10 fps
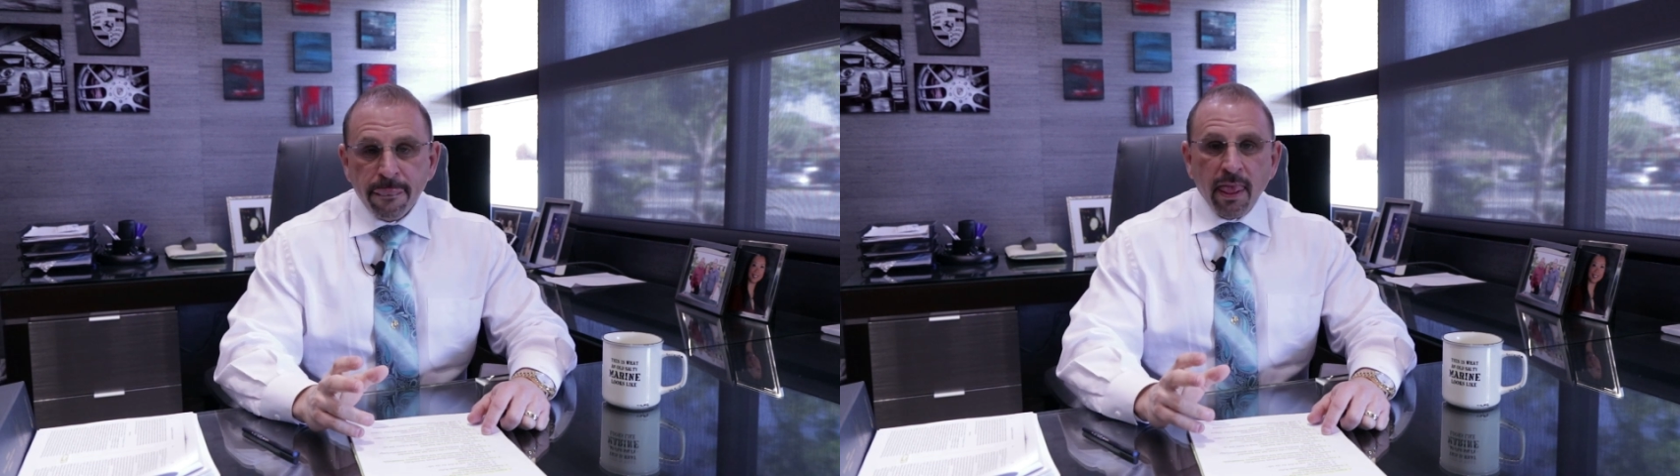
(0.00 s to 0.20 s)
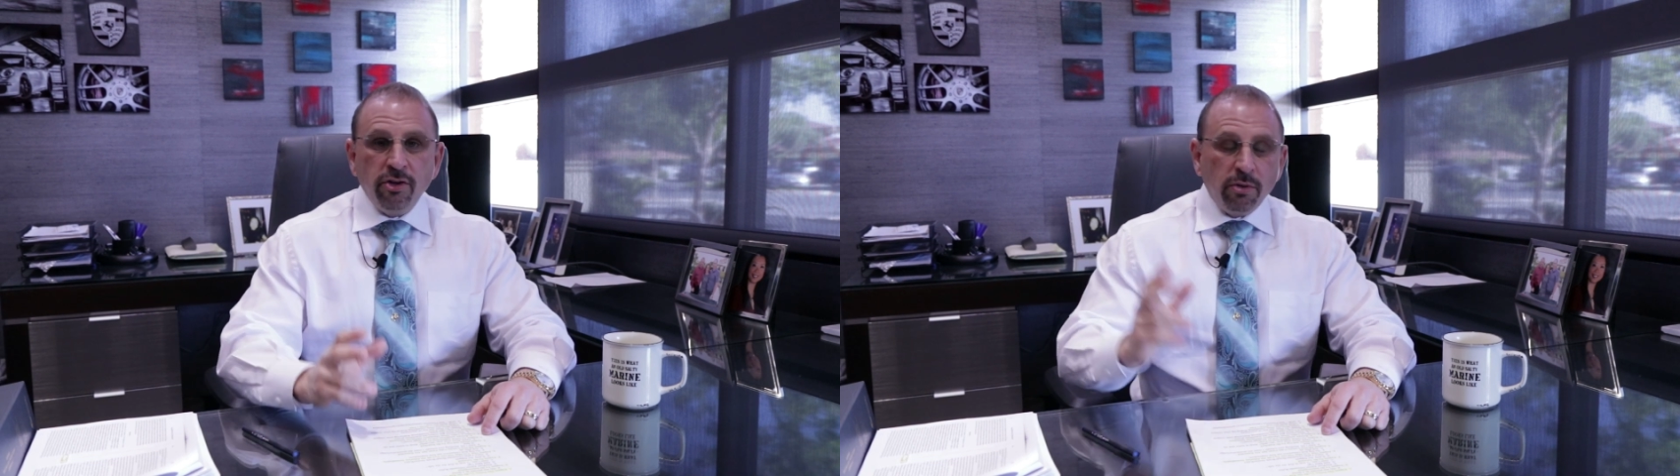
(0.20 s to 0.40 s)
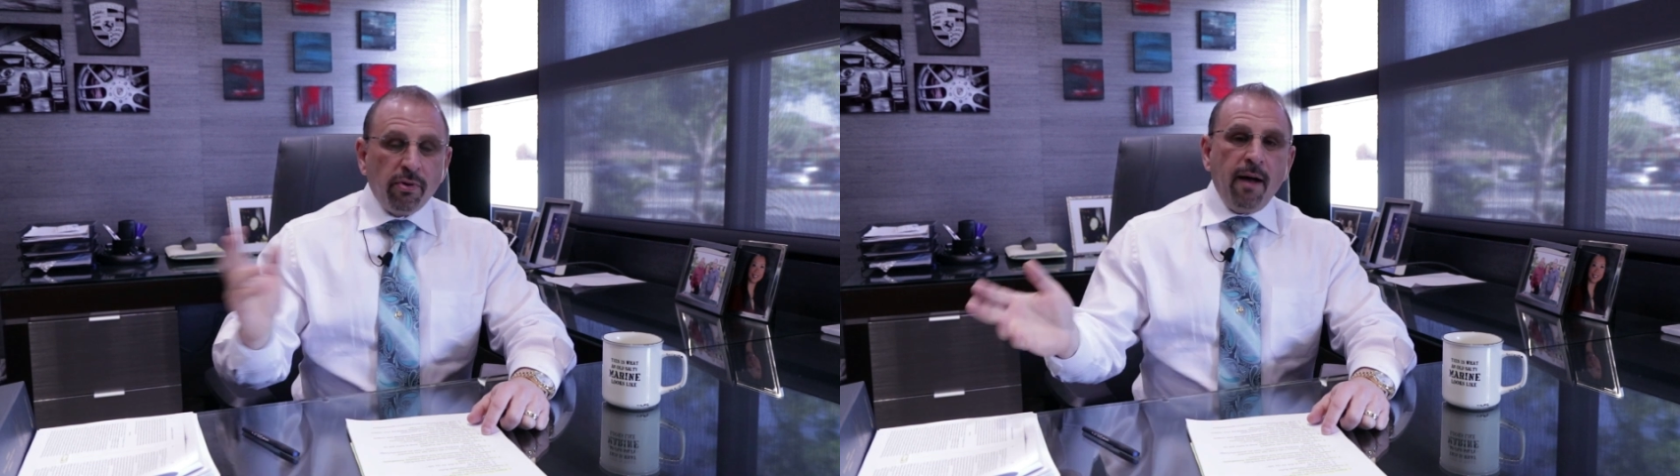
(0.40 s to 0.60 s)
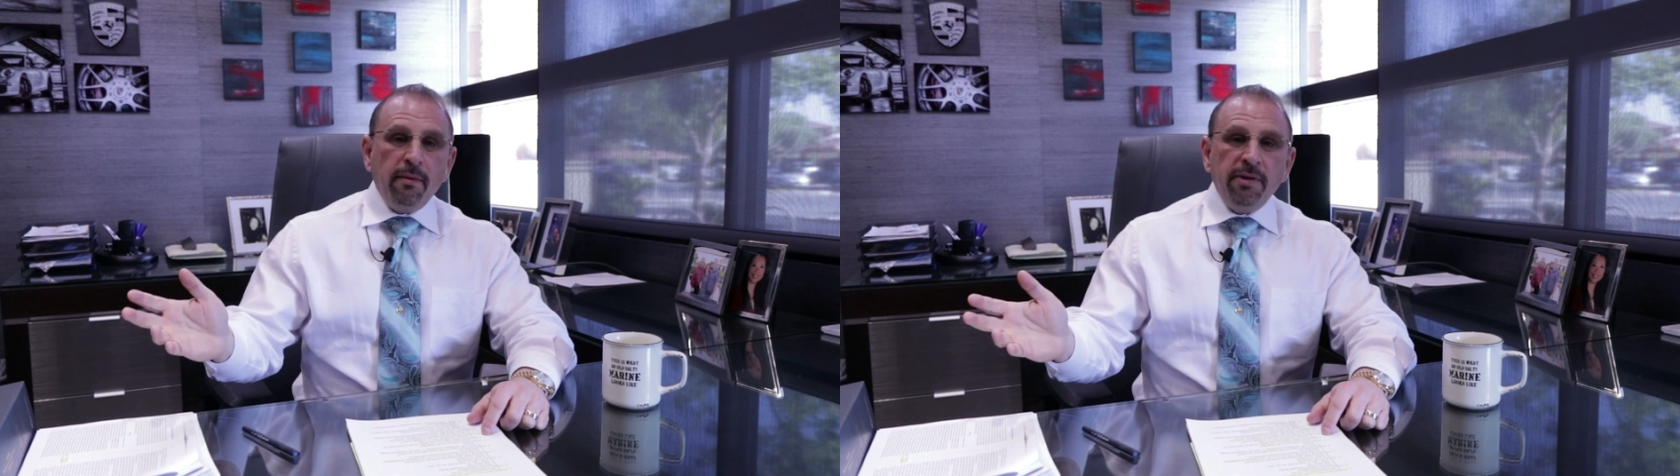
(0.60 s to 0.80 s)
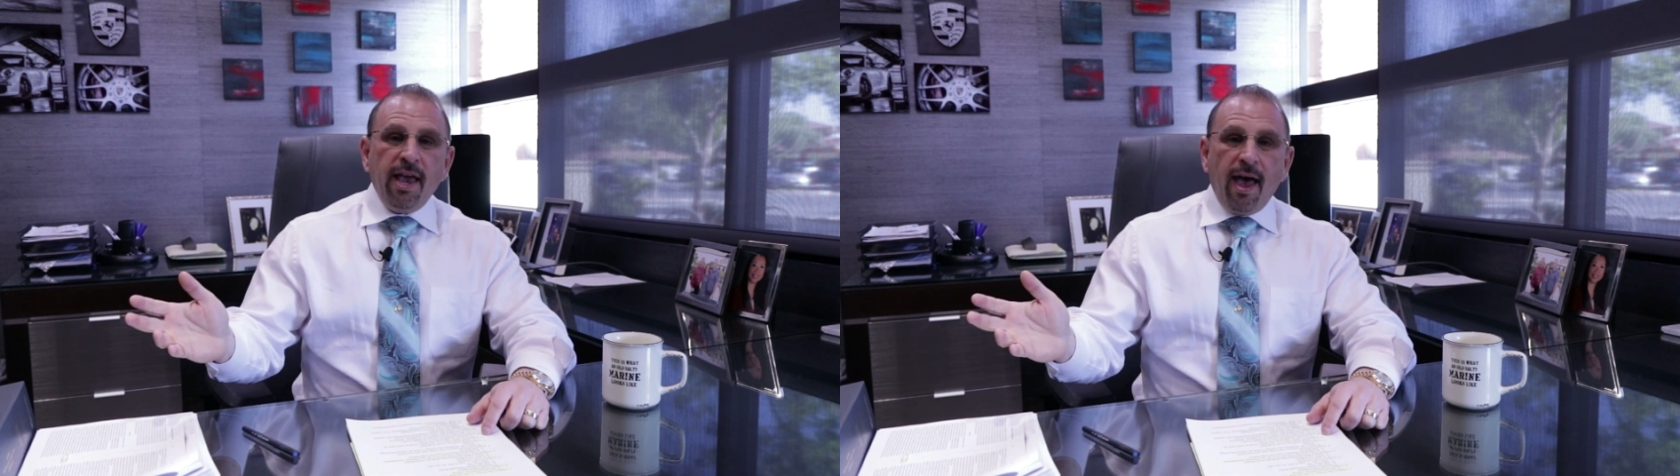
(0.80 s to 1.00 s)
You should
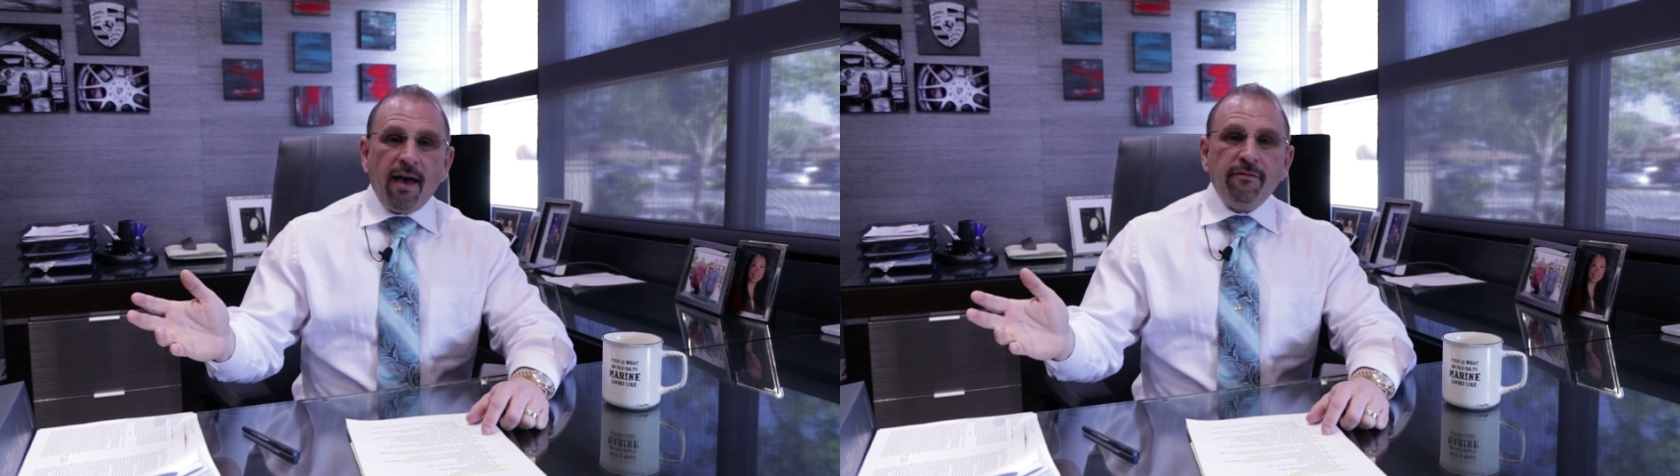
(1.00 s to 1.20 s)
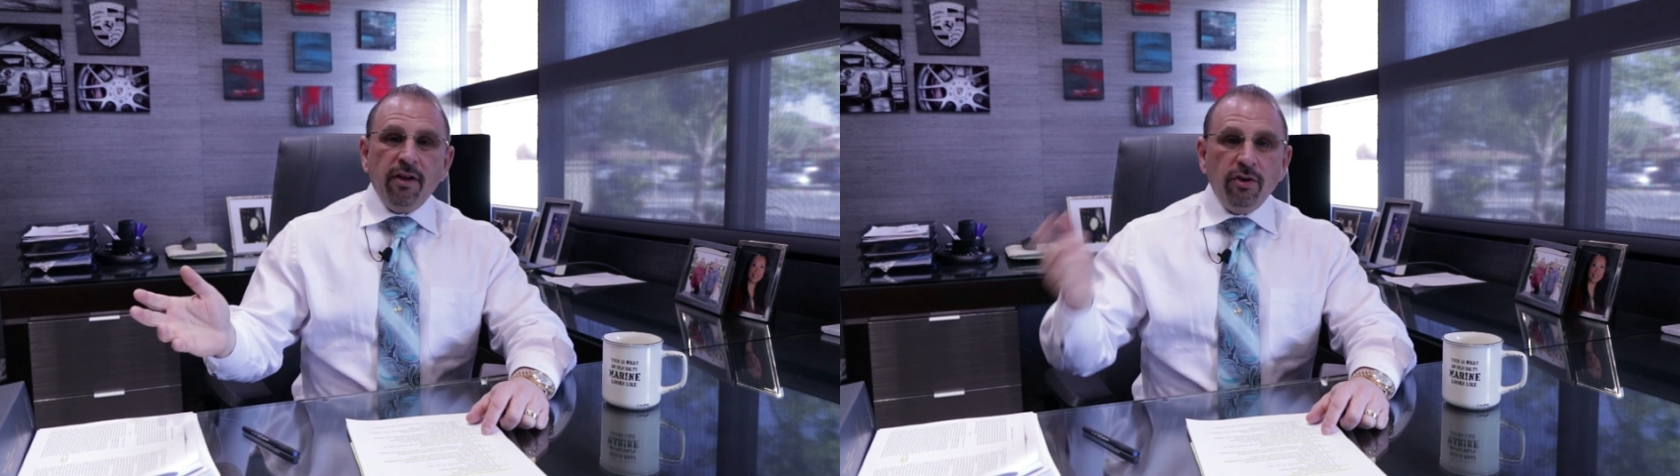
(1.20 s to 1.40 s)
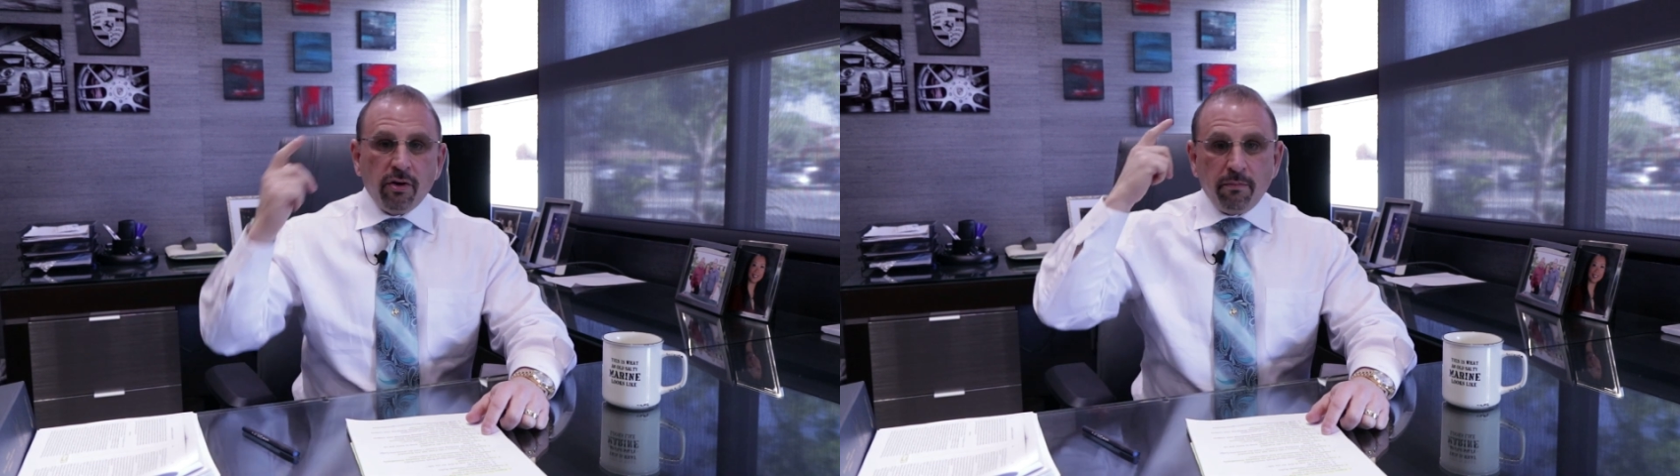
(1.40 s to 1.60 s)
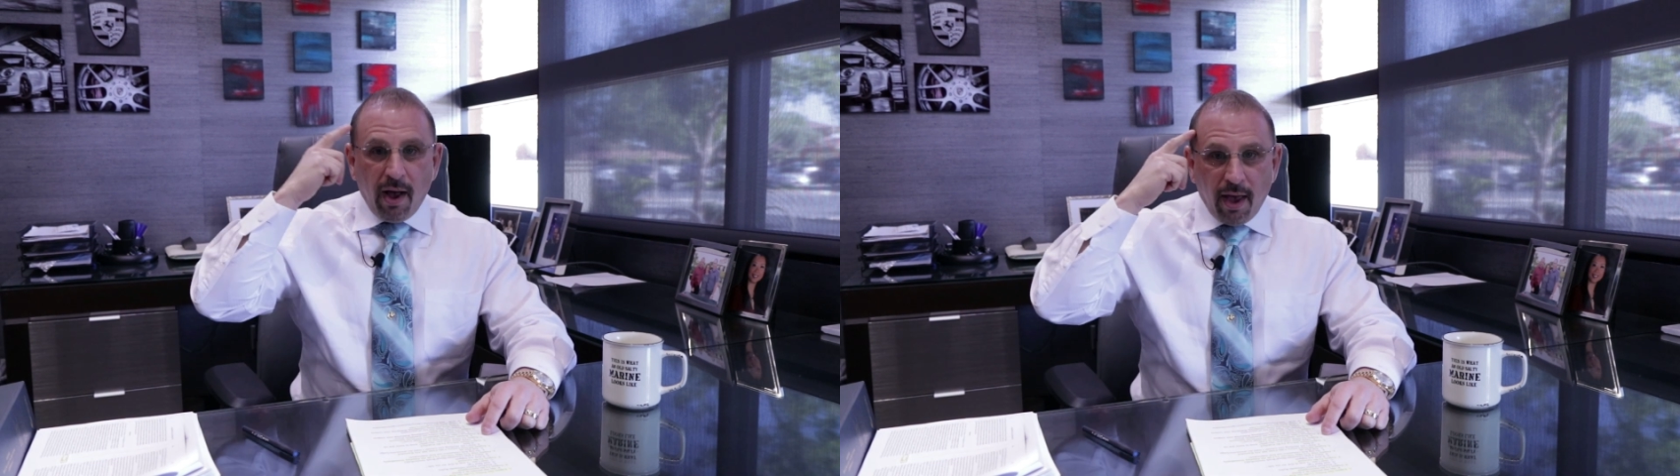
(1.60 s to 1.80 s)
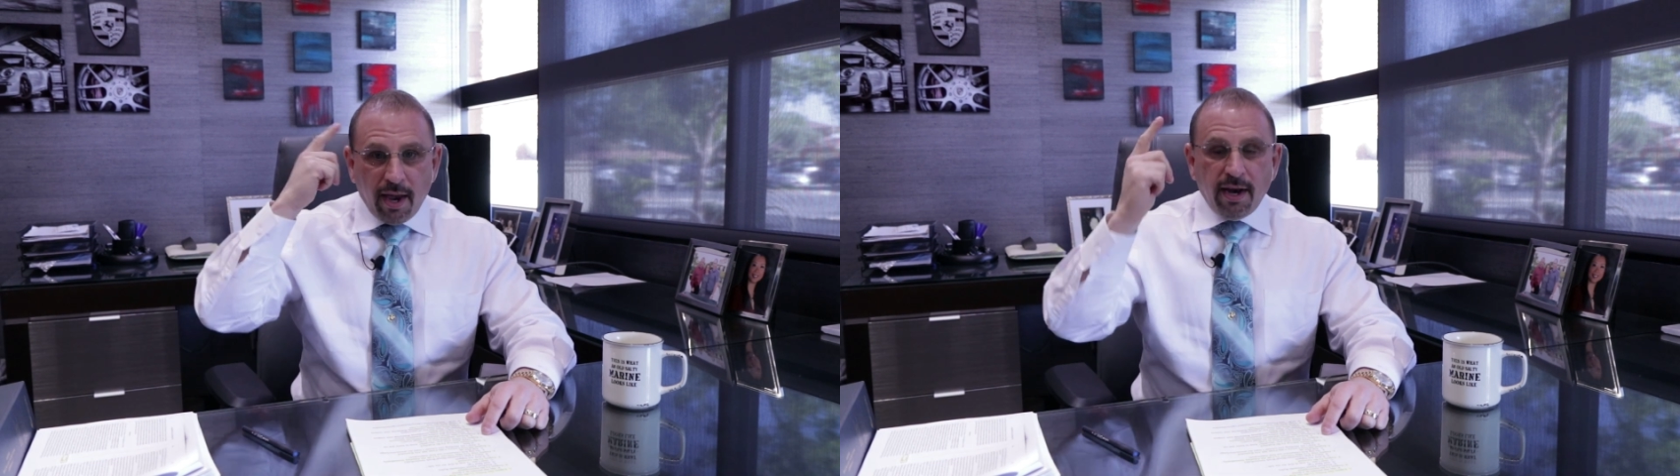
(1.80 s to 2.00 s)
probably have in your
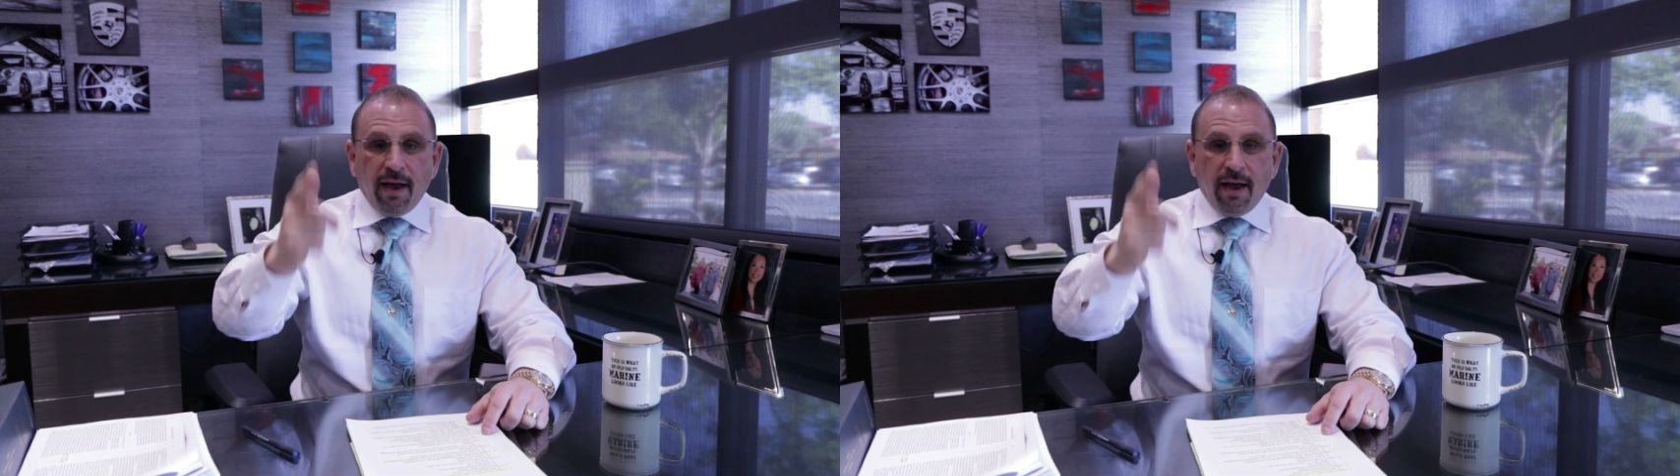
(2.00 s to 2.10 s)
mind